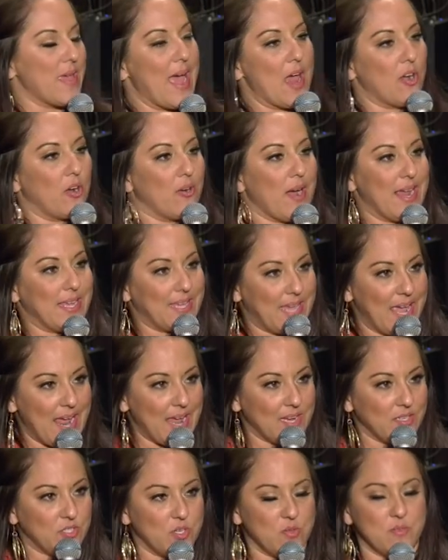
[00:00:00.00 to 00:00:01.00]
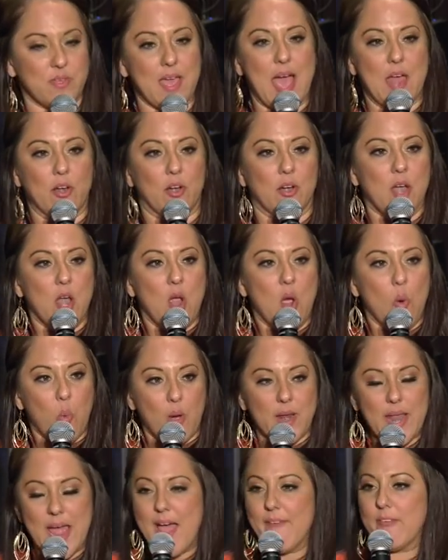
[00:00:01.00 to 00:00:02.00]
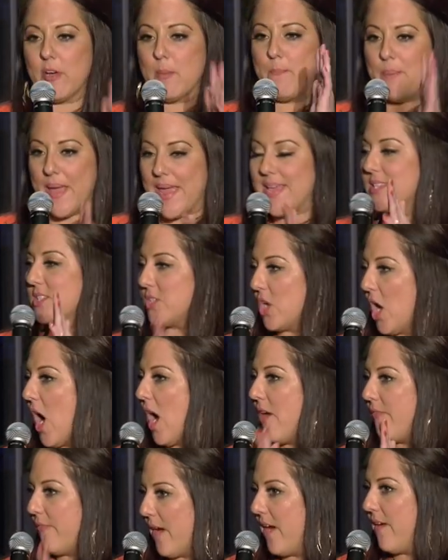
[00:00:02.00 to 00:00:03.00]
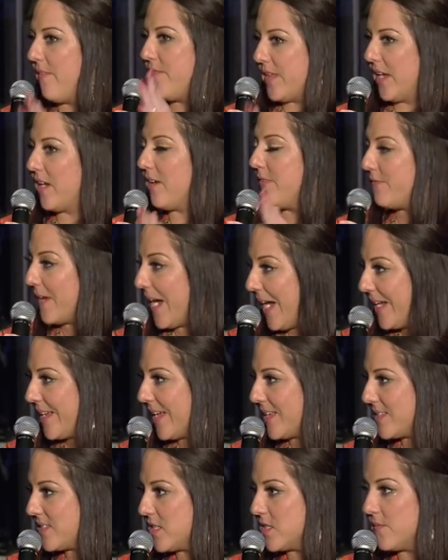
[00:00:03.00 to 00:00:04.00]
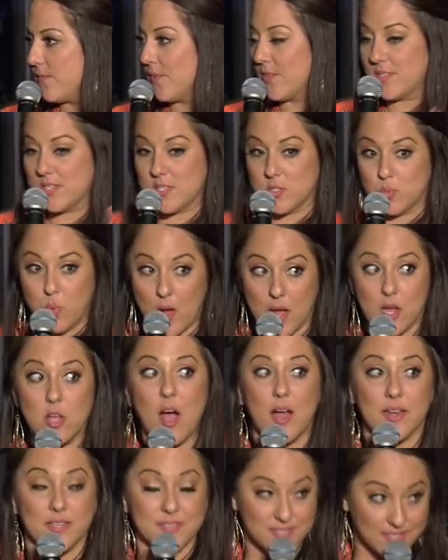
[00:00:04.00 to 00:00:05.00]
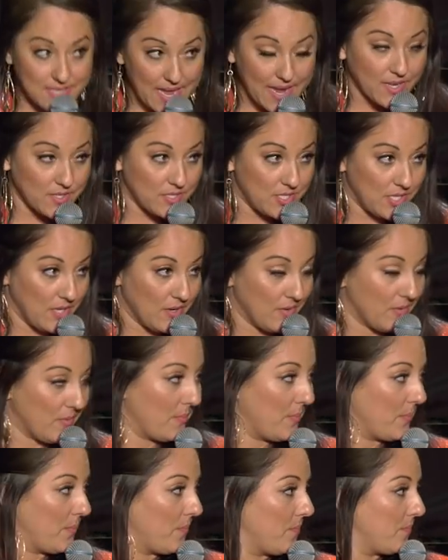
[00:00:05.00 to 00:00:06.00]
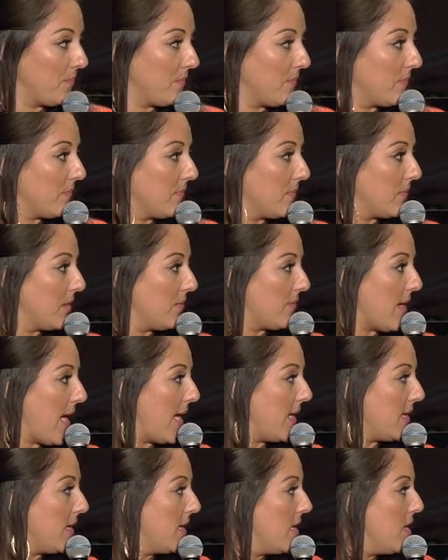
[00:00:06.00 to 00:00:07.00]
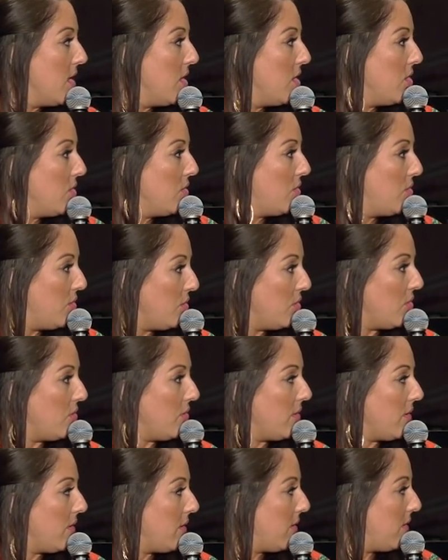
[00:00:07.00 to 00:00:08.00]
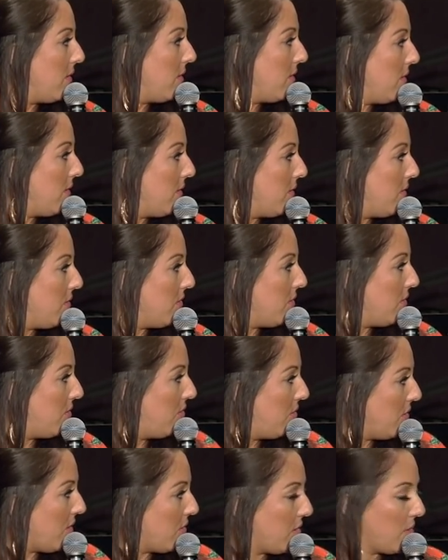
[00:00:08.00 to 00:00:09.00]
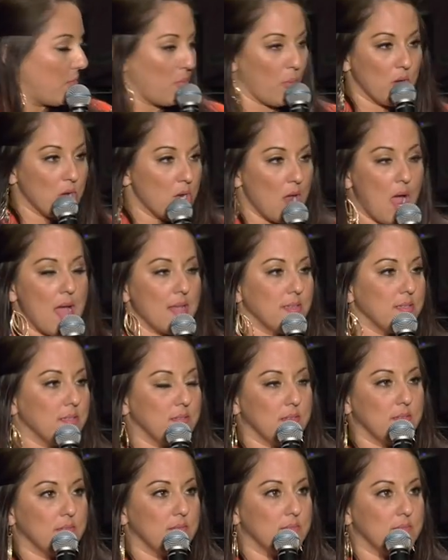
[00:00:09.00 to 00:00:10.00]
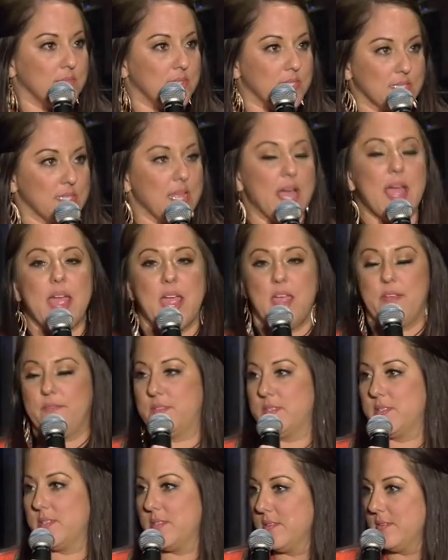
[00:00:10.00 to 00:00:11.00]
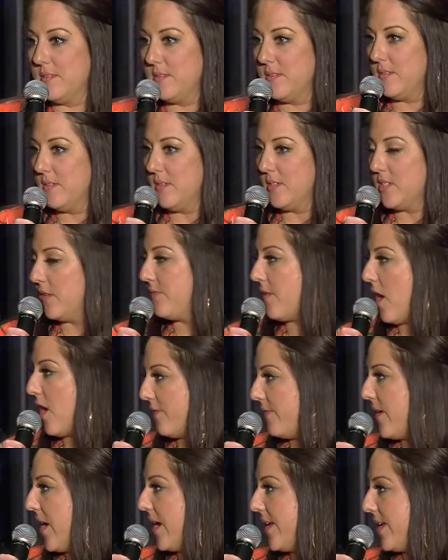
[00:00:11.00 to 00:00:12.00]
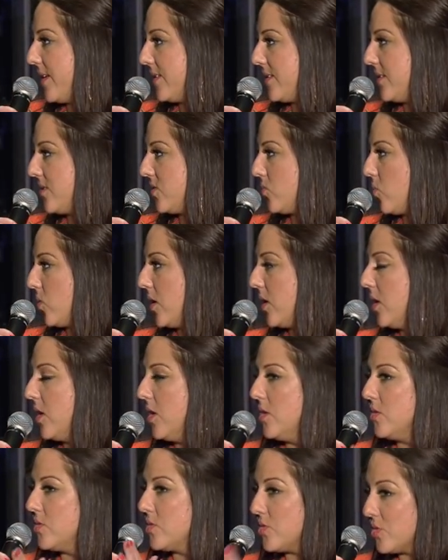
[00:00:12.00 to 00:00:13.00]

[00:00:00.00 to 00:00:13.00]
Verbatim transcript: do that or I can do that or whatever based off of their finances versus what God is saying to you. Right? Who, who we're not slaves to our finances. We're